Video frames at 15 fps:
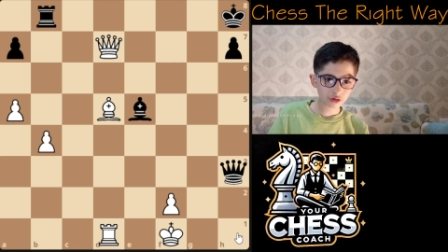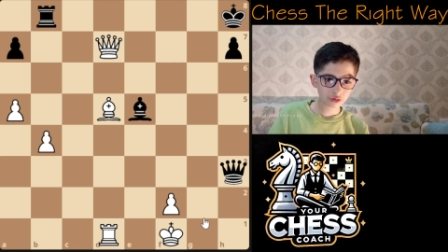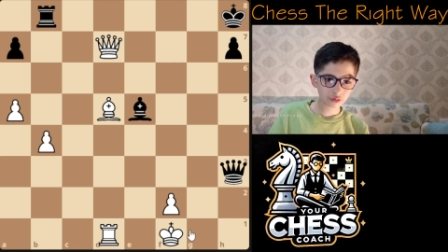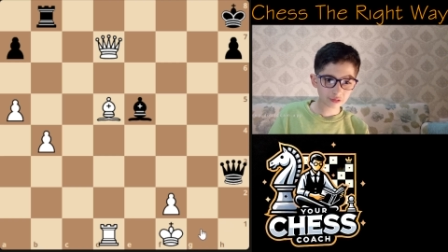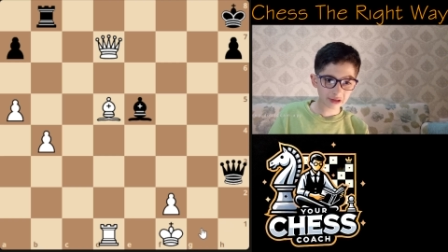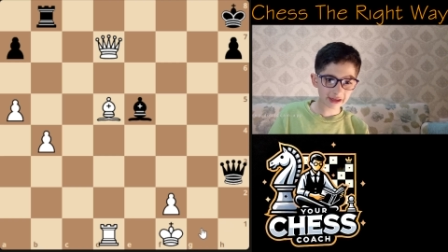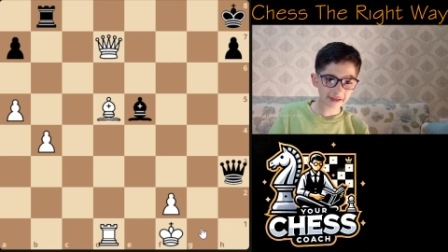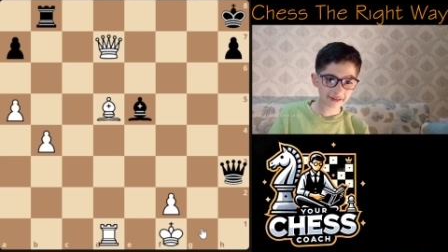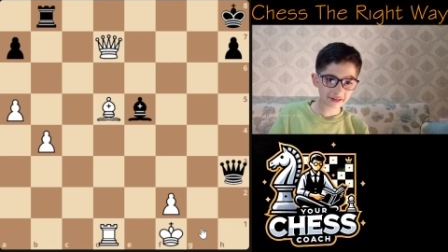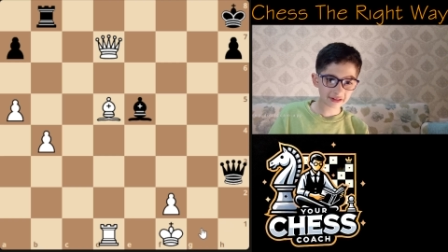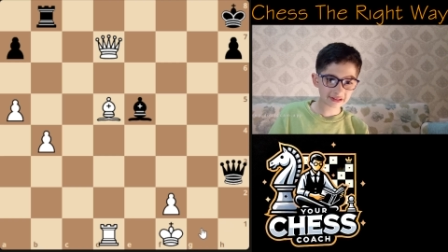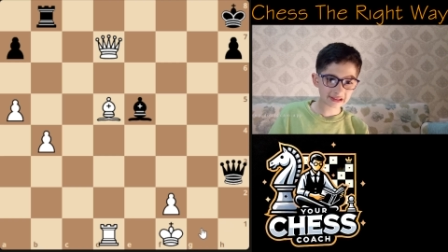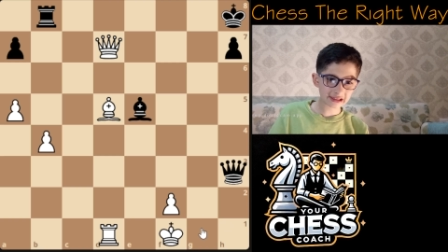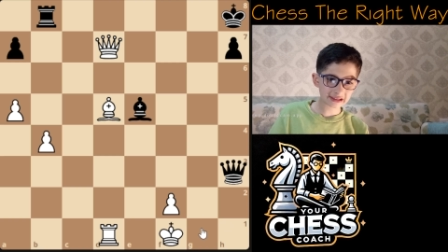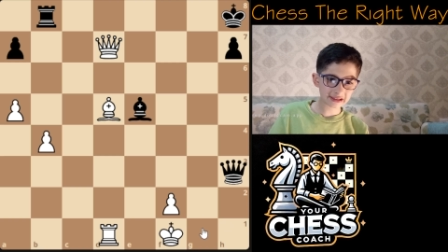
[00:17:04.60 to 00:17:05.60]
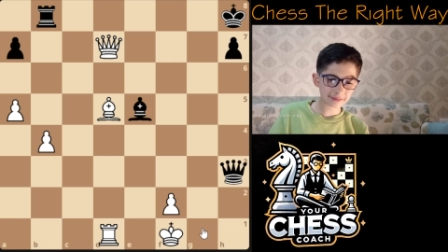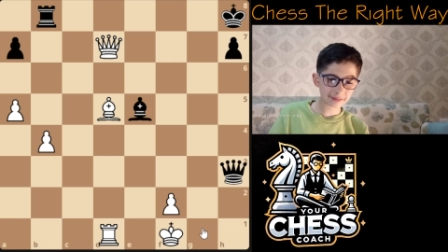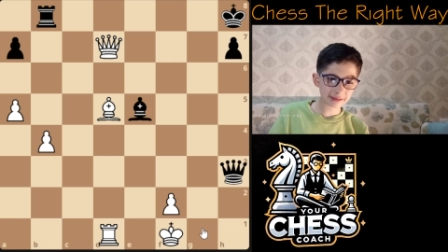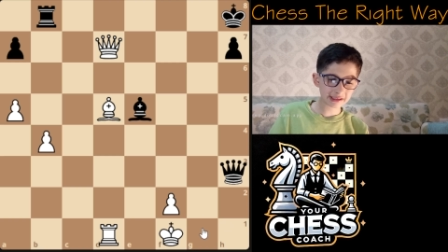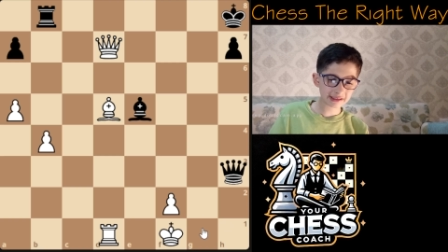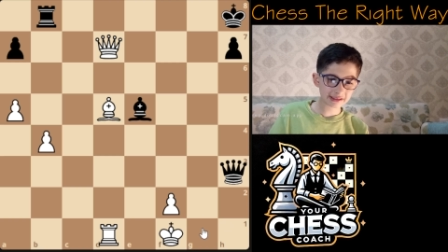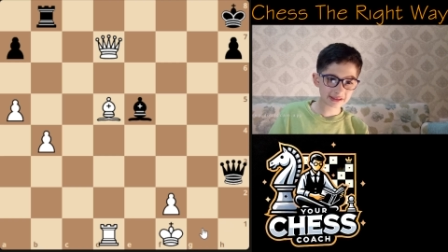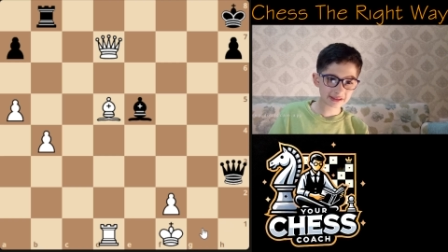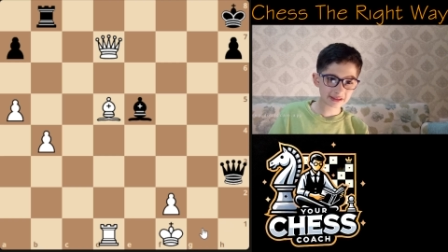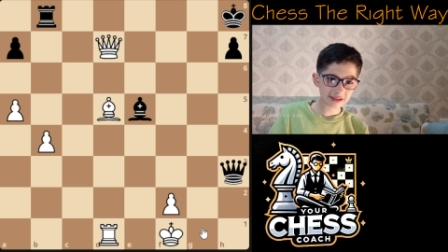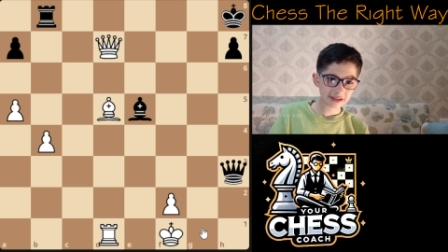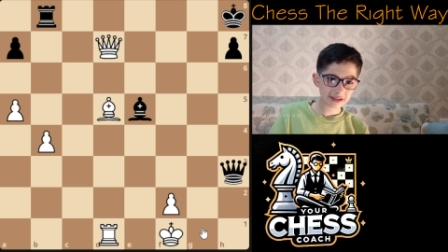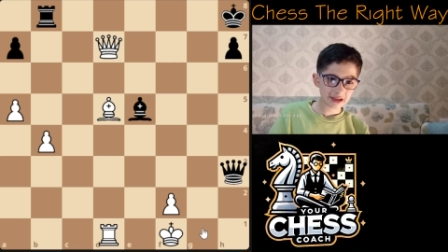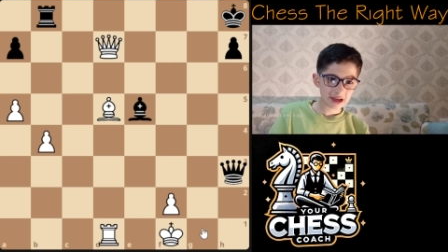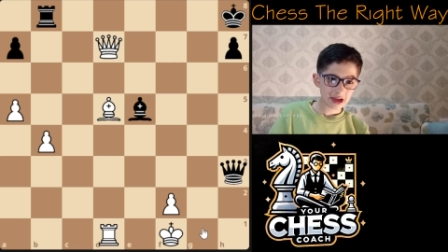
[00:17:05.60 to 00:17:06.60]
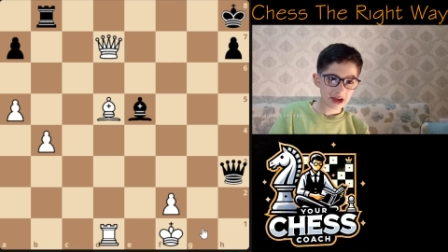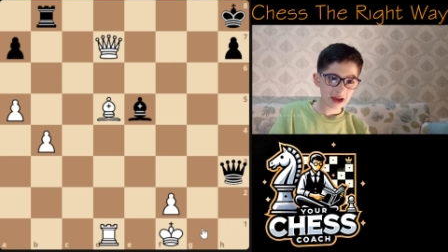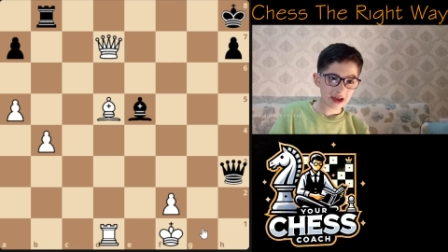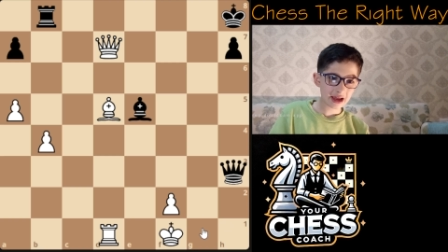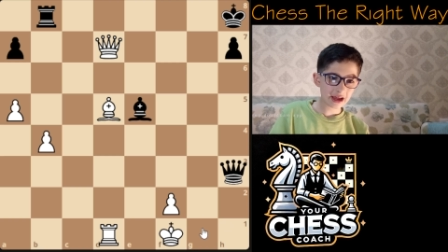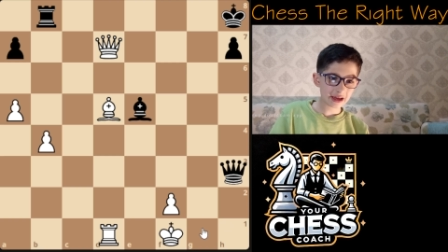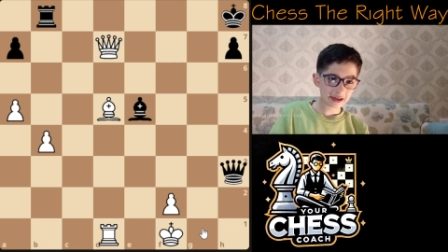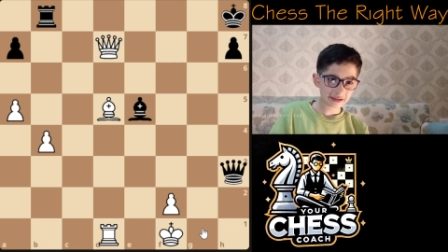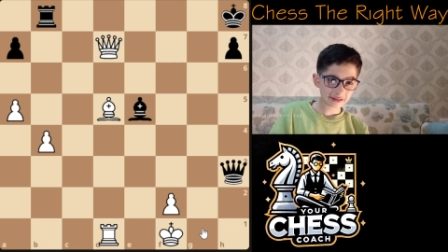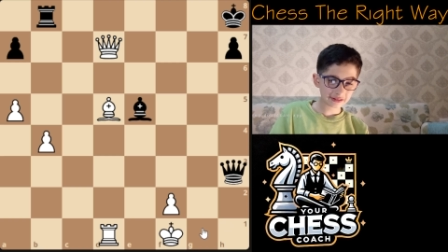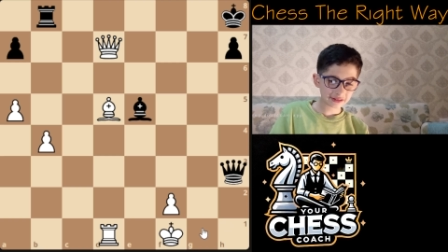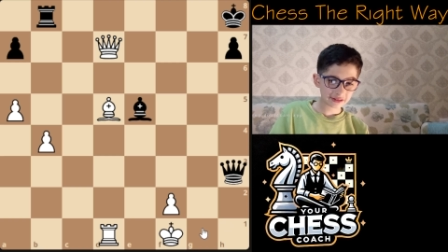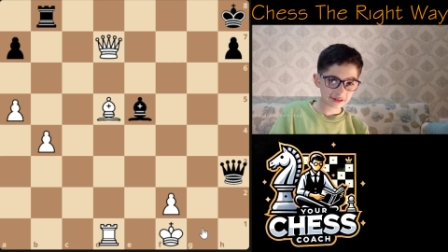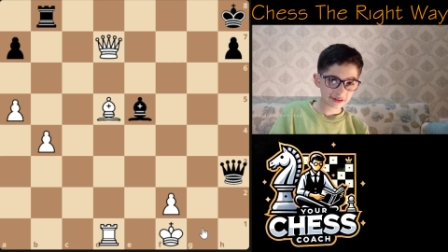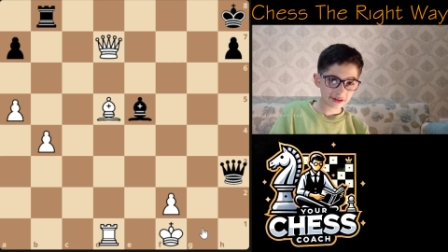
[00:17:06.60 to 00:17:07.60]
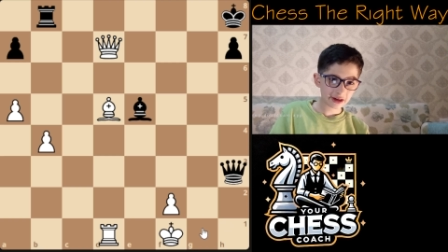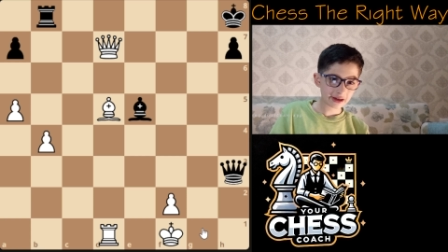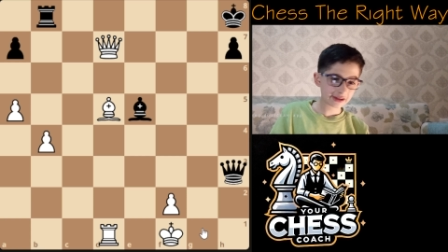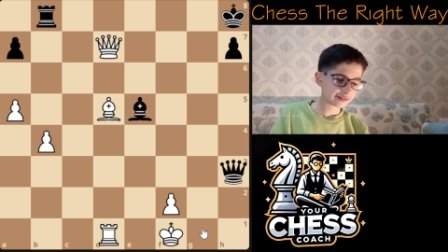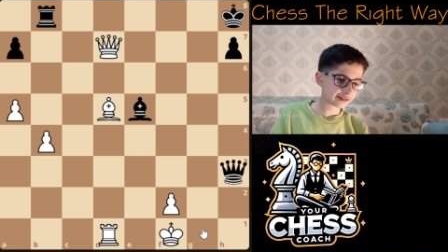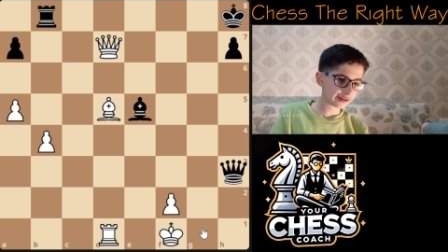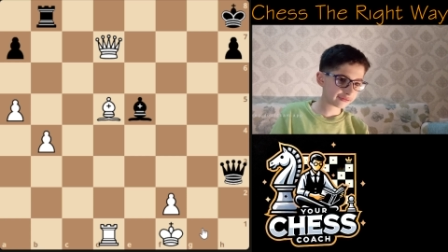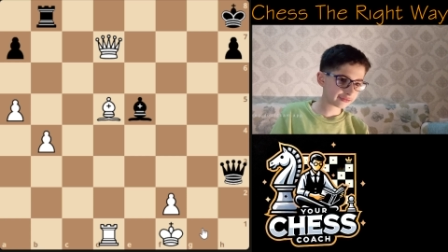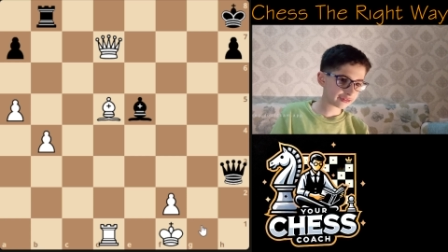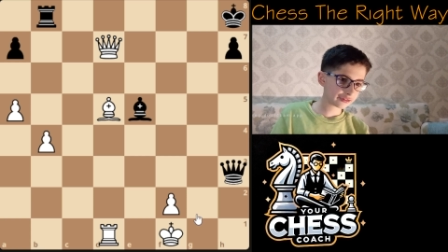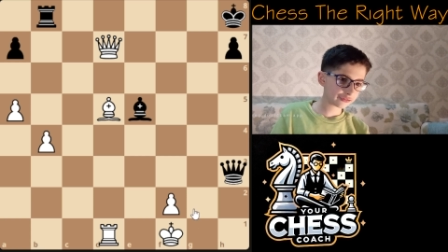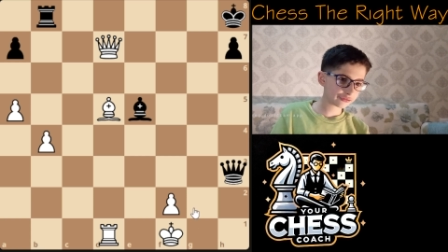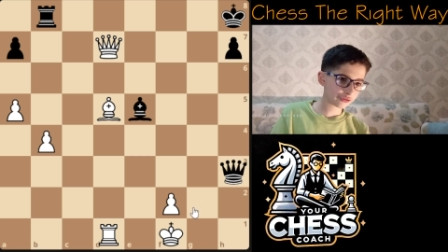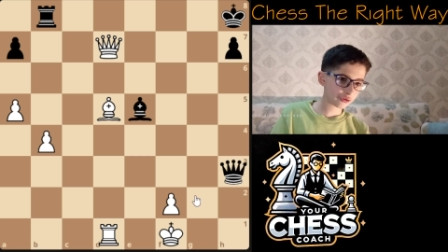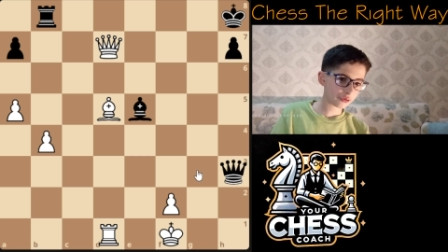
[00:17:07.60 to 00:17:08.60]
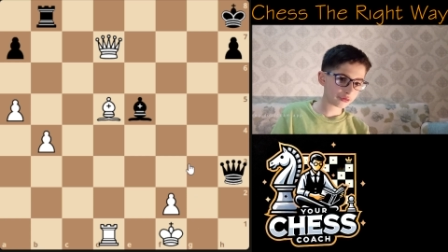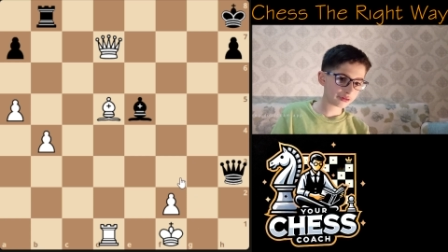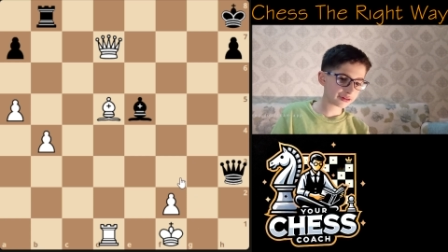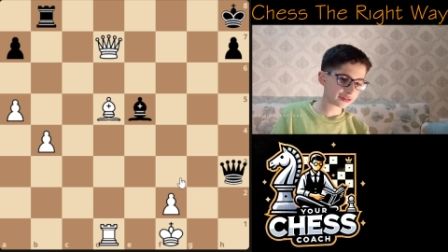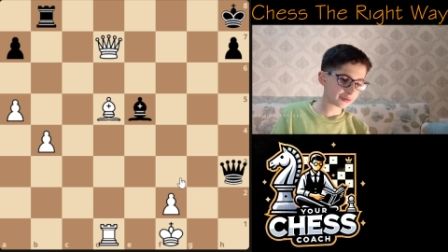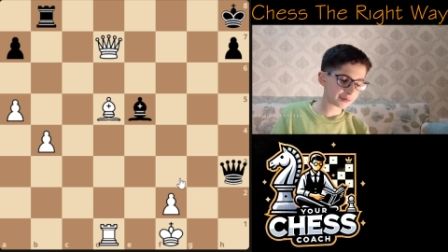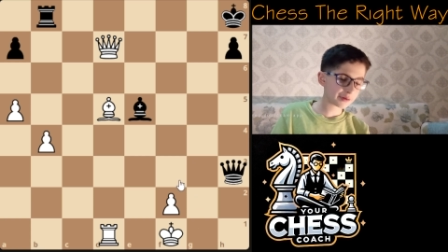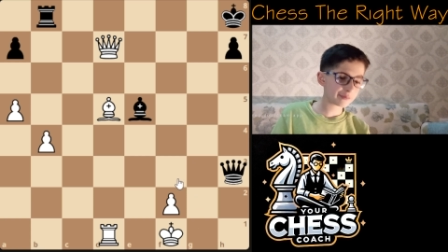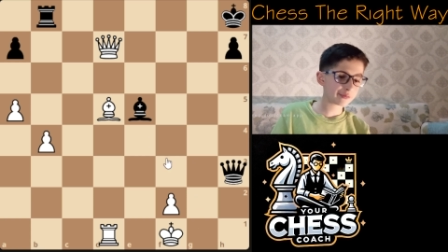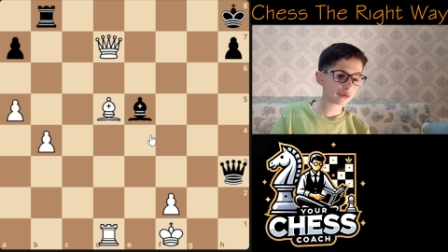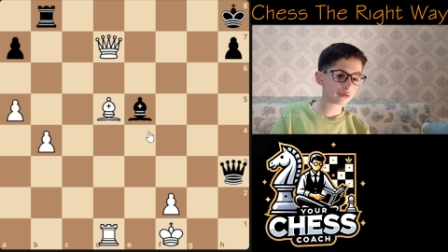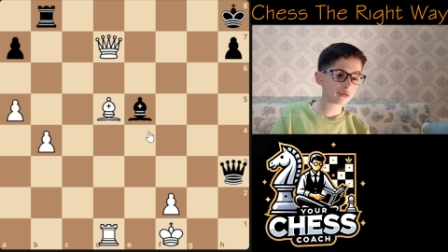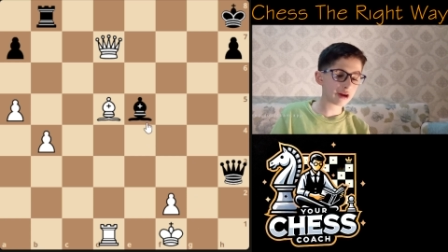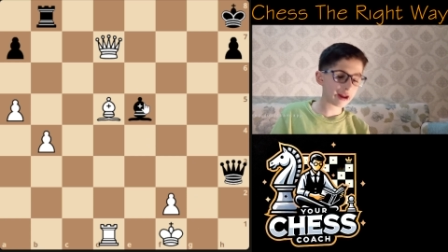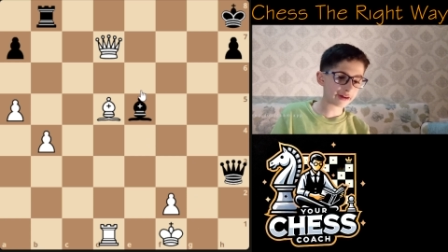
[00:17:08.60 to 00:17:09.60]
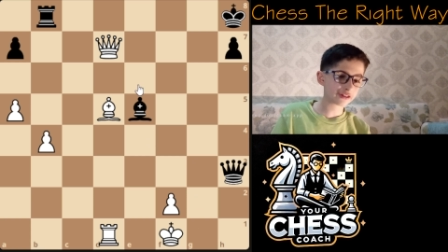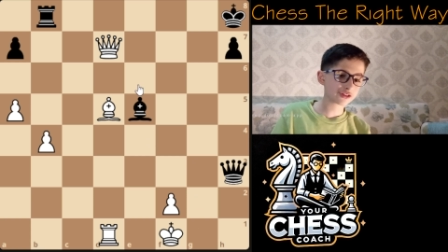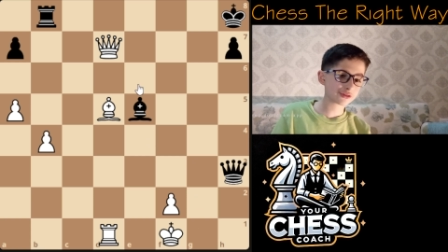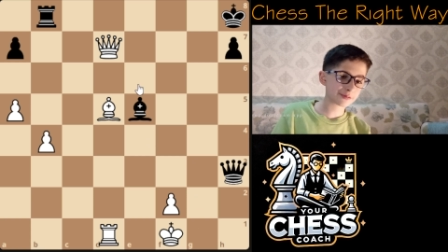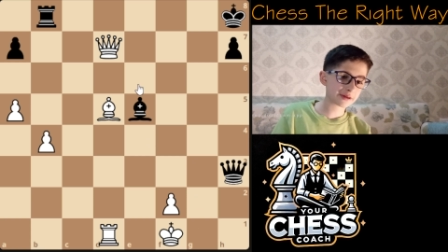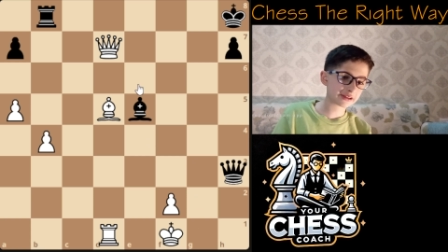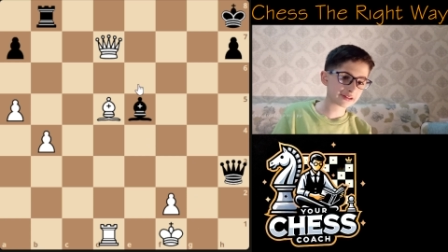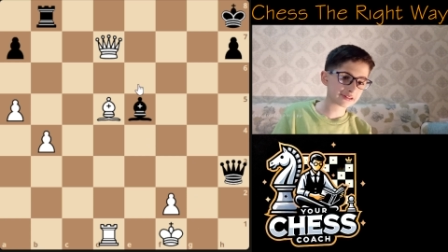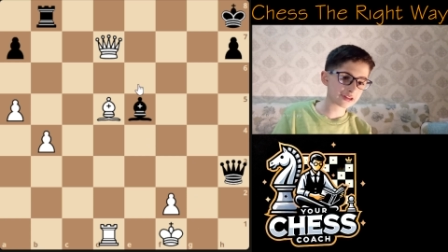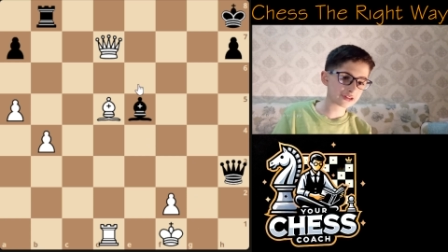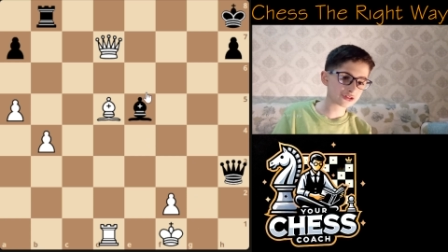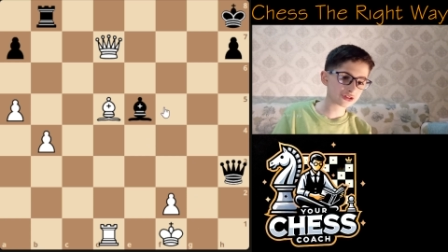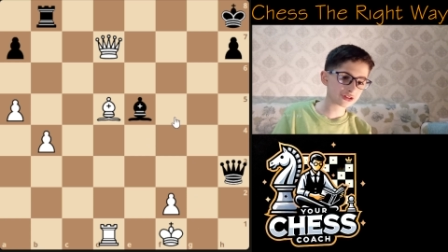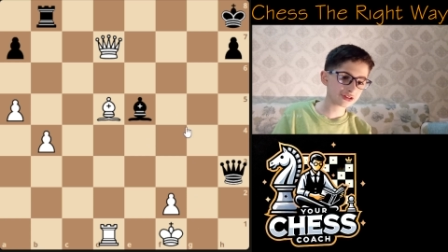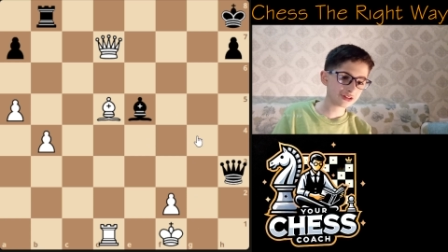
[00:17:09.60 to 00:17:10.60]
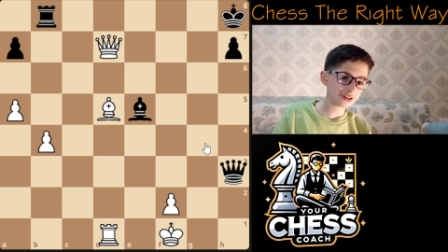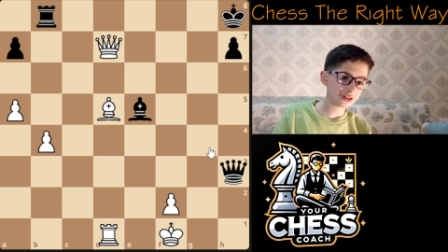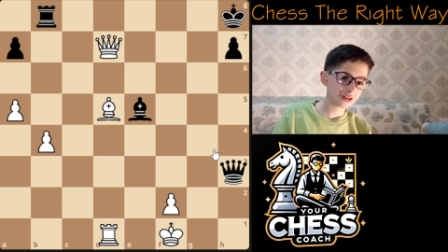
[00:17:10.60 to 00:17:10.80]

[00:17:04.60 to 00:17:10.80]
whack the attacking piece. And I saved this for only the people who are actually paying attention.